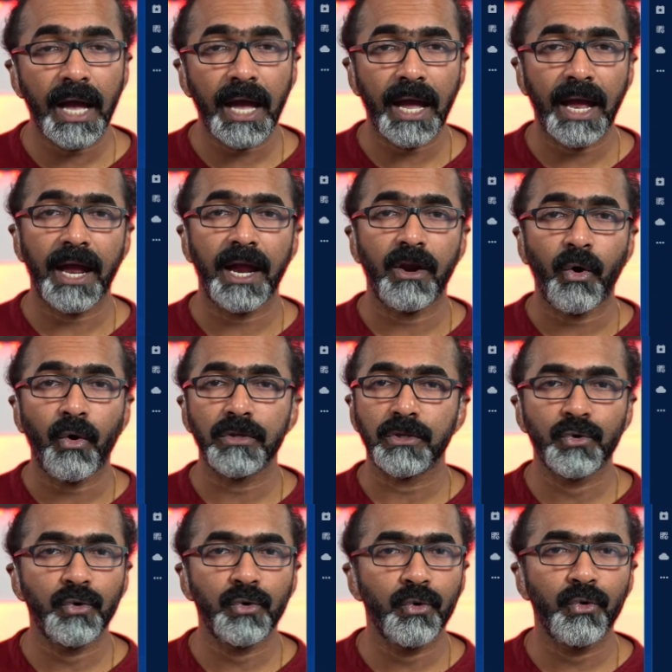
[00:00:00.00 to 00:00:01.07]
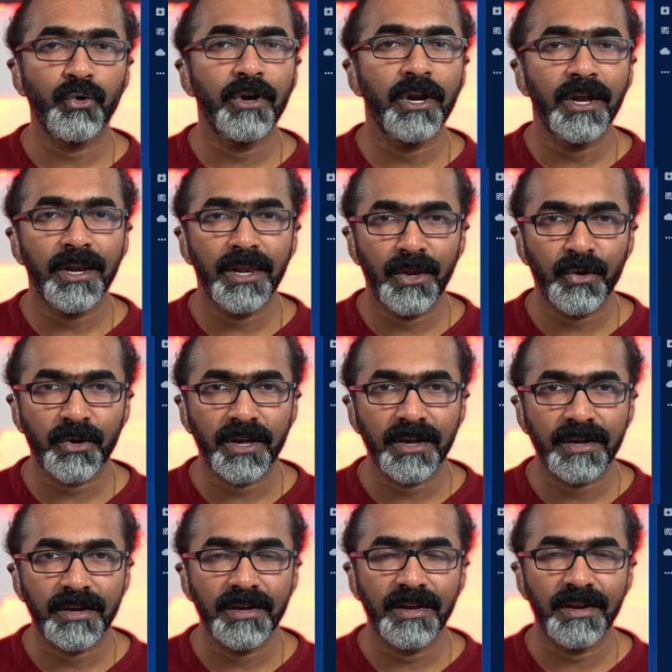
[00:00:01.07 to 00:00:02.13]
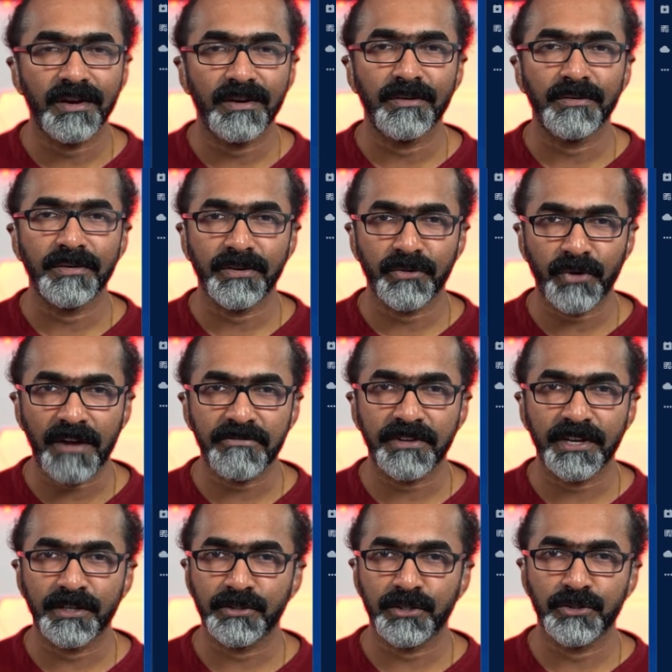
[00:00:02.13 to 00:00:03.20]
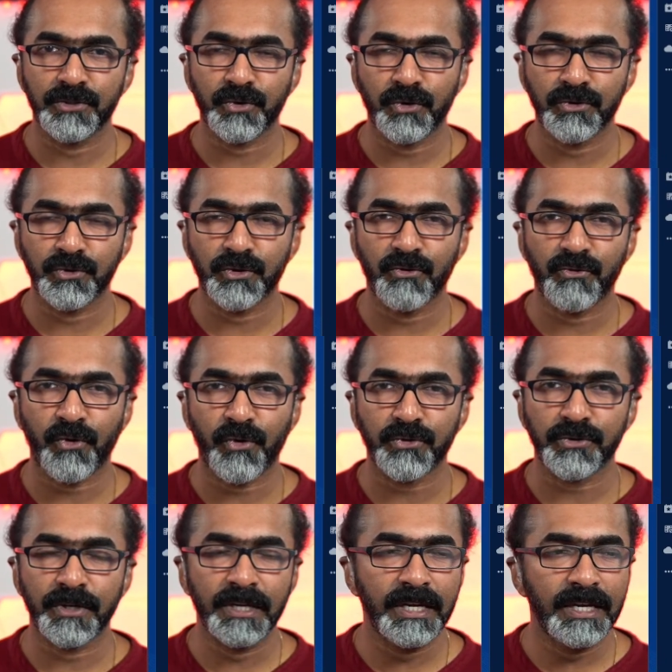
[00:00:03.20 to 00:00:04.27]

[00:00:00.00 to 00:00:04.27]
add all the cool looking graphics and so on and so forth.